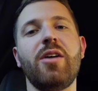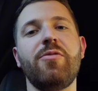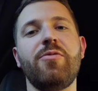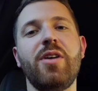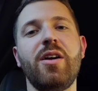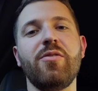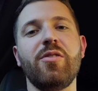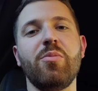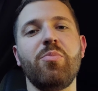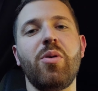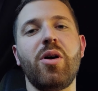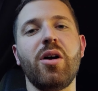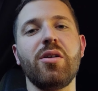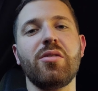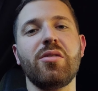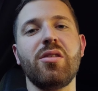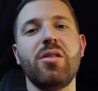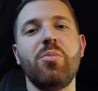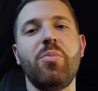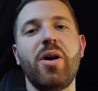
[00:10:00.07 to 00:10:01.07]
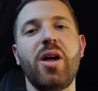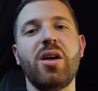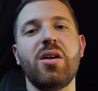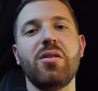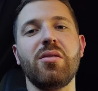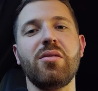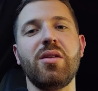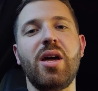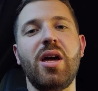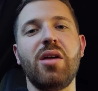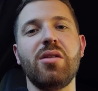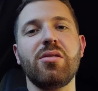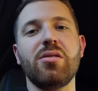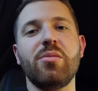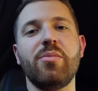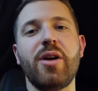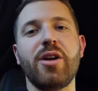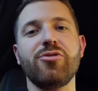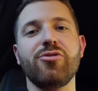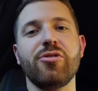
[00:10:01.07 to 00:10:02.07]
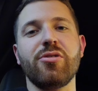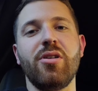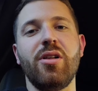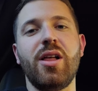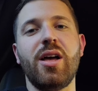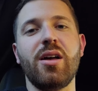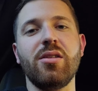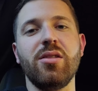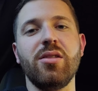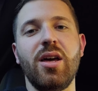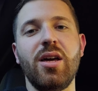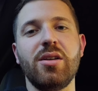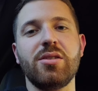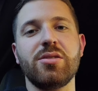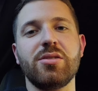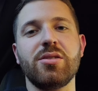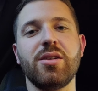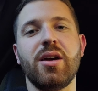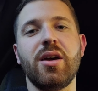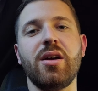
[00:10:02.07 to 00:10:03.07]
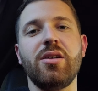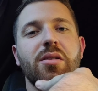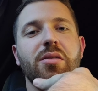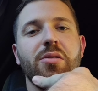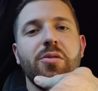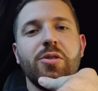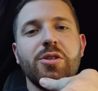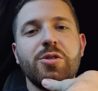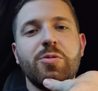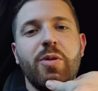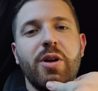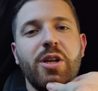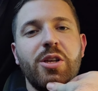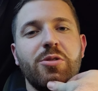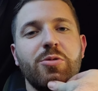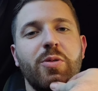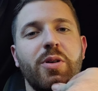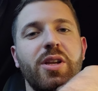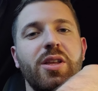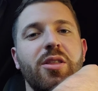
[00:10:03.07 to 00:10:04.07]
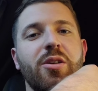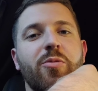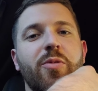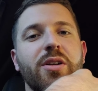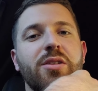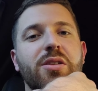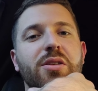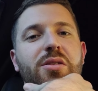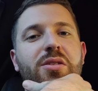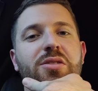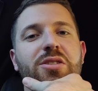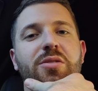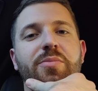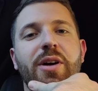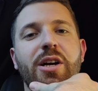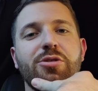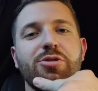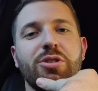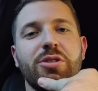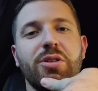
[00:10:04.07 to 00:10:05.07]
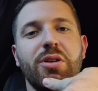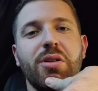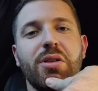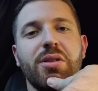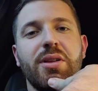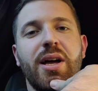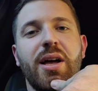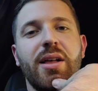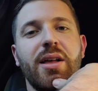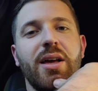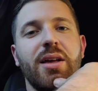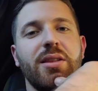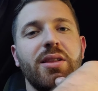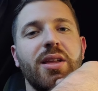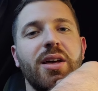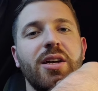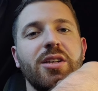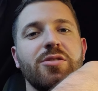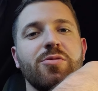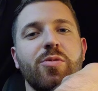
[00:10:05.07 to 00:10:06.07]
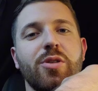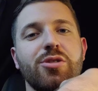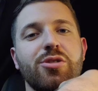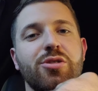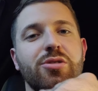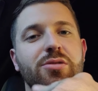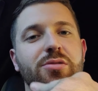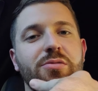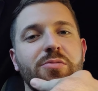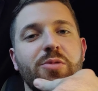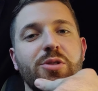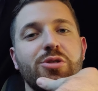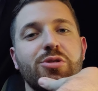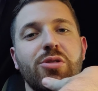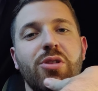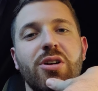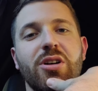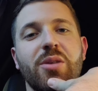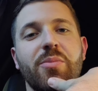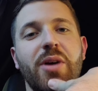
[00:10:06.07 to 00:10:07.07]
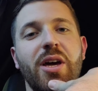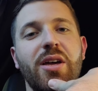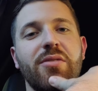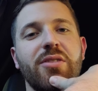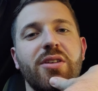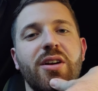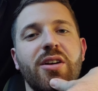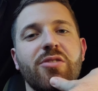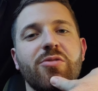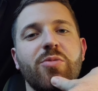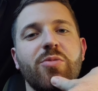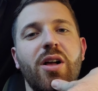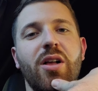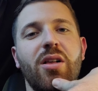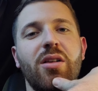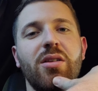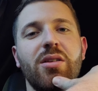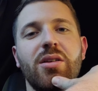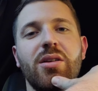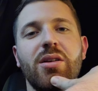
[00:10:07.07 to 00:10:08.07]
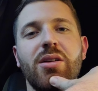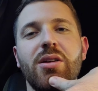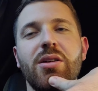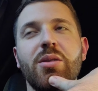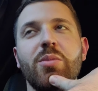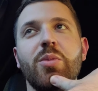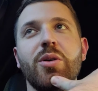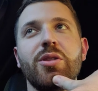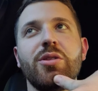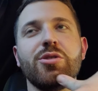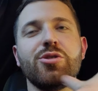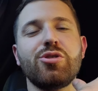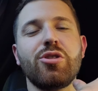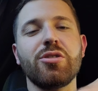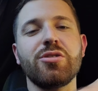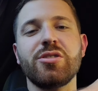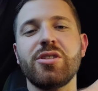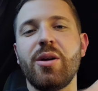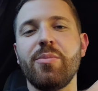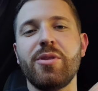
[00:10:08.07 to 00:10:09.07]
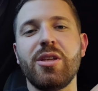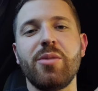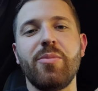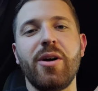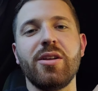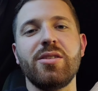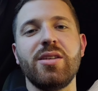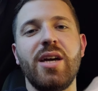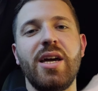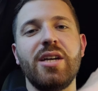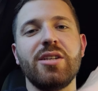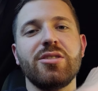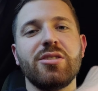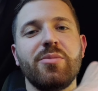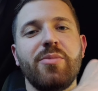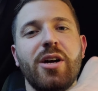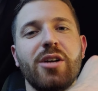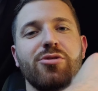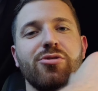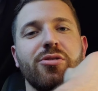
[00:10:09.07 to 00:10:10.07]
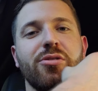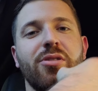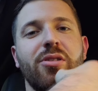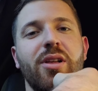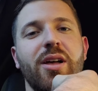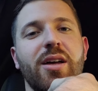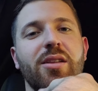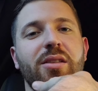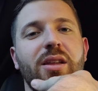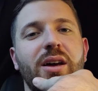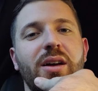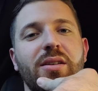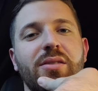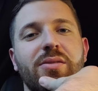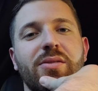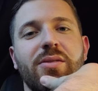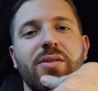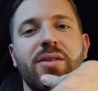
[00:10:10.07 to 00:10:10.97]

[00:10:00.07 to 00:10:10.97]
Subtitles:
favorite parts of the bike is the asymmetrical headlights. So in 2020 they went to the symmetrical style headlights, which look amazing as well. But there's just something about the asymmetrical headlights.